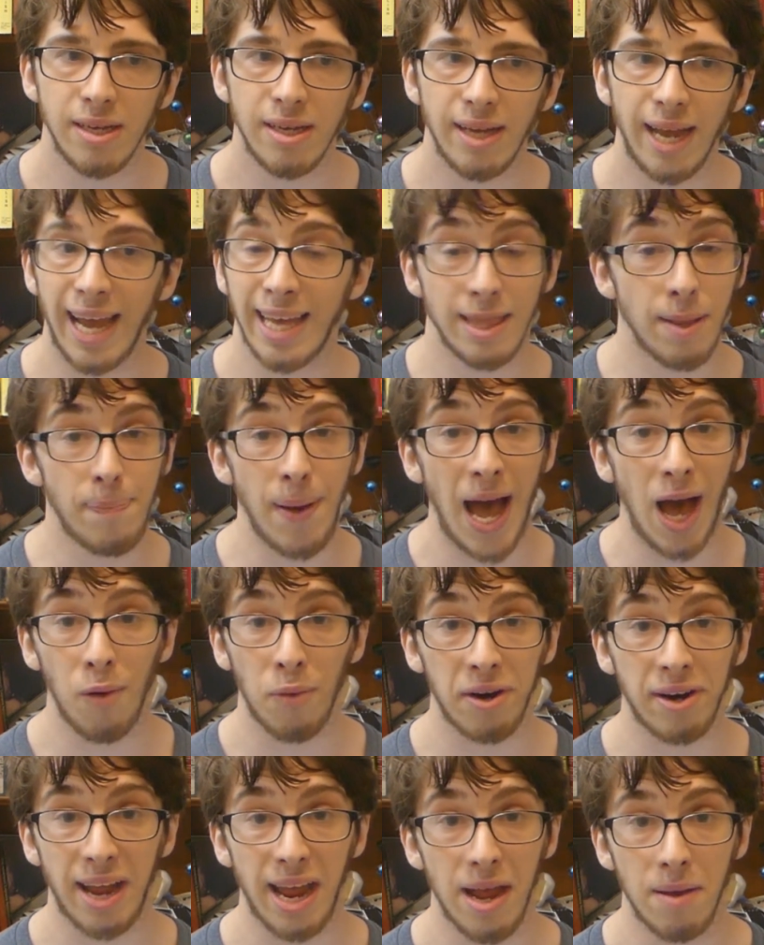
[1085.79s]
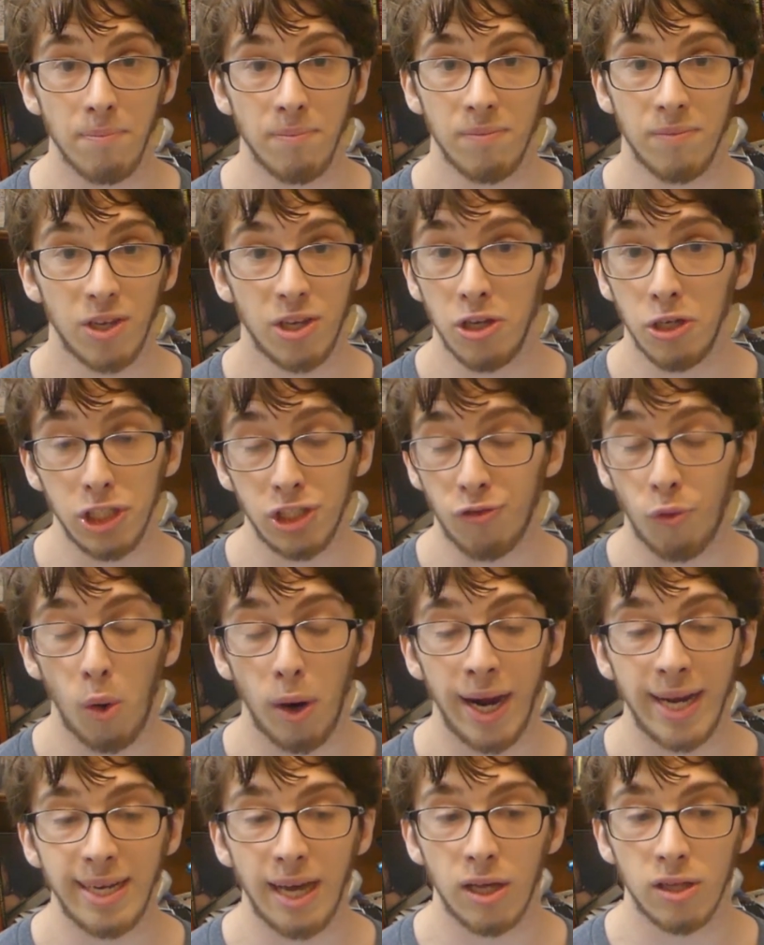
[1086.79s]
And the power game. Huge
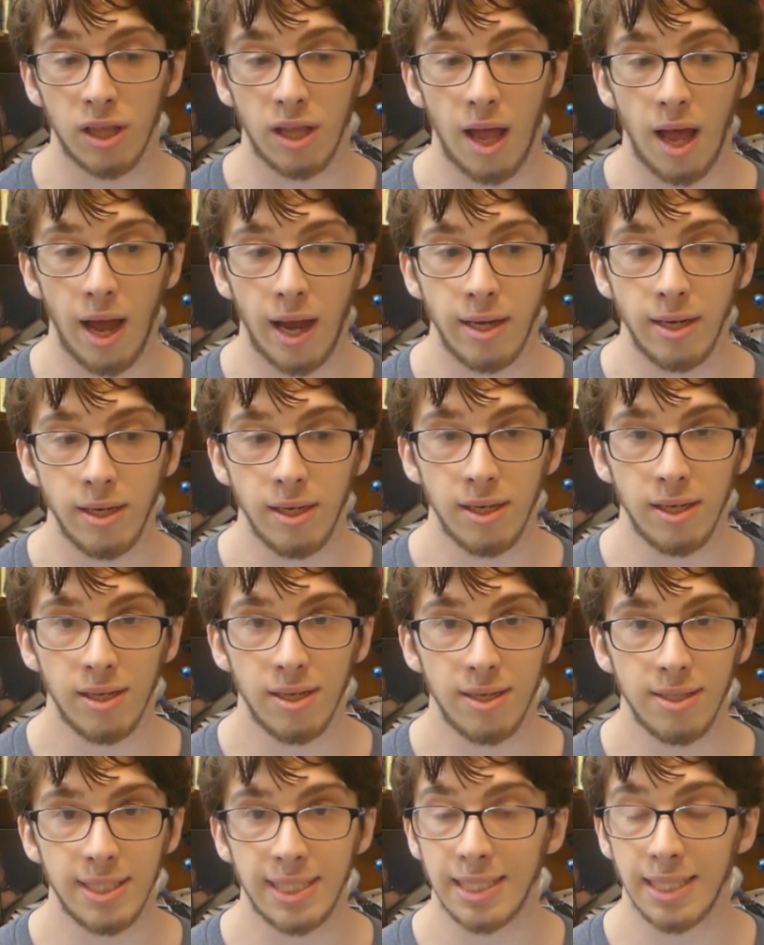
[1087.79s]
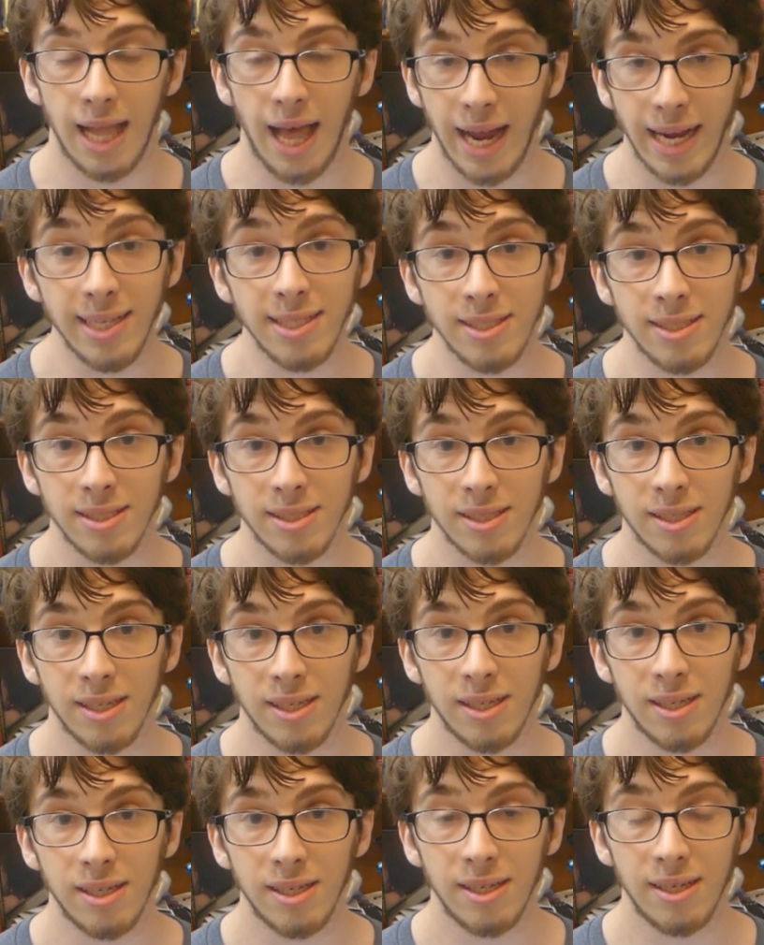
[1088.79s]
forehand down the line. Slice.
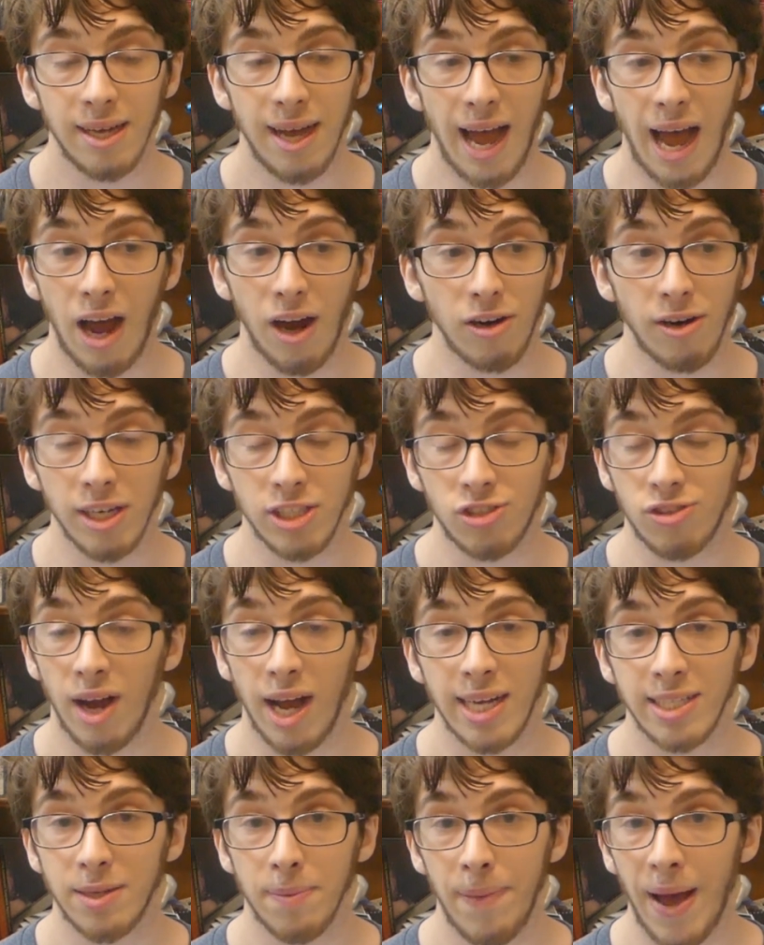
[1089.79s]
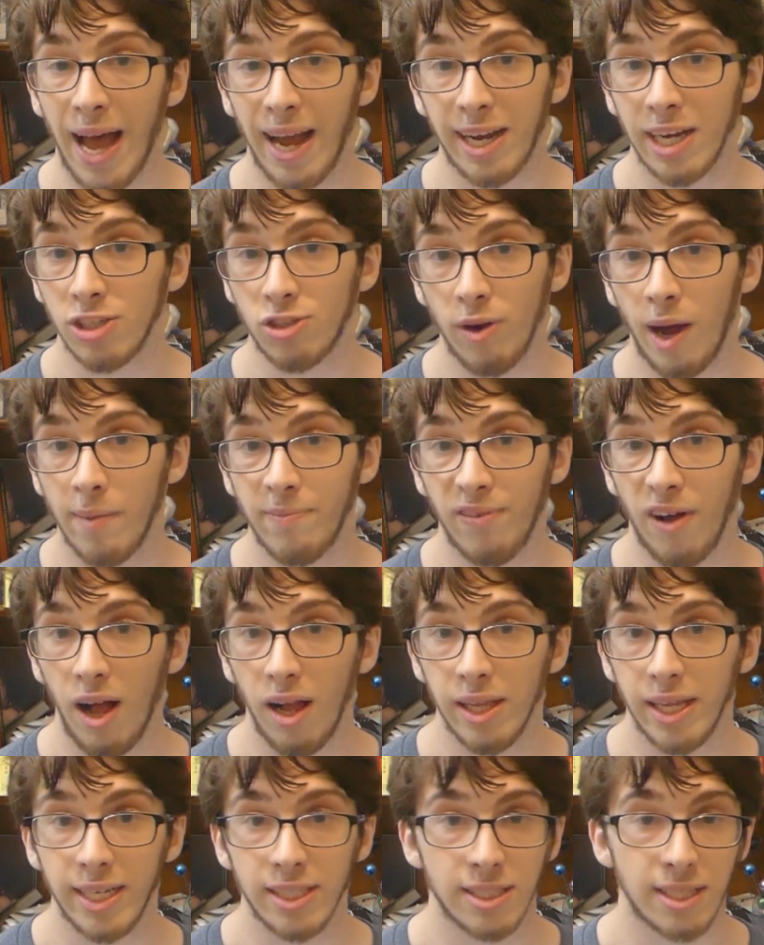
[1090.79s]
Alcaraz tries a backhand drop
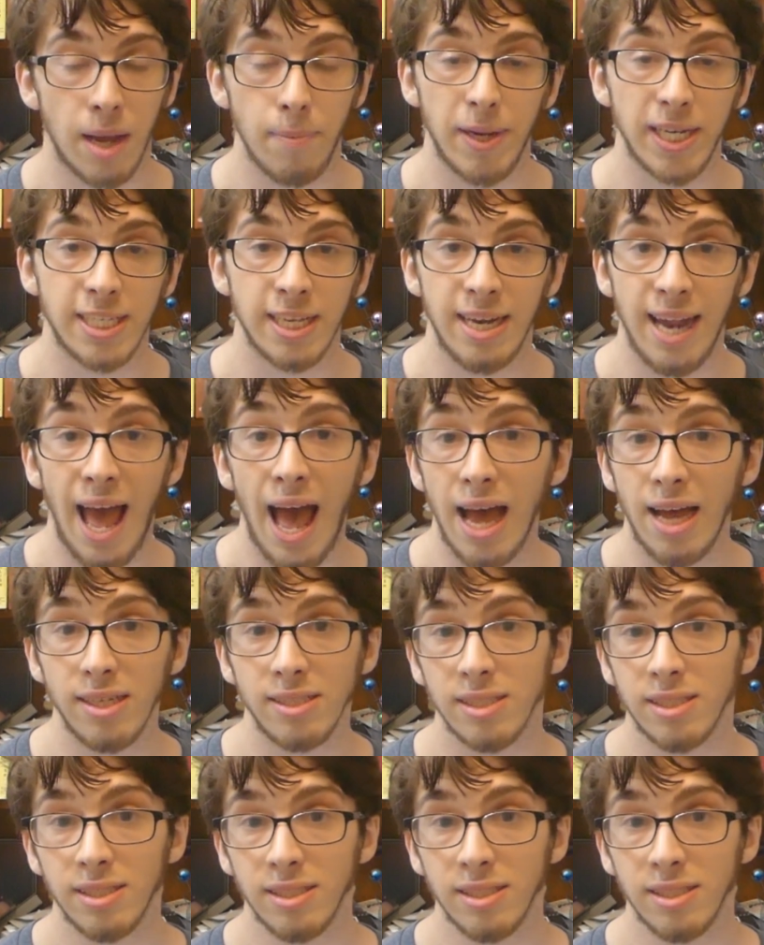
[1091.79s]
volley. He's coming to net.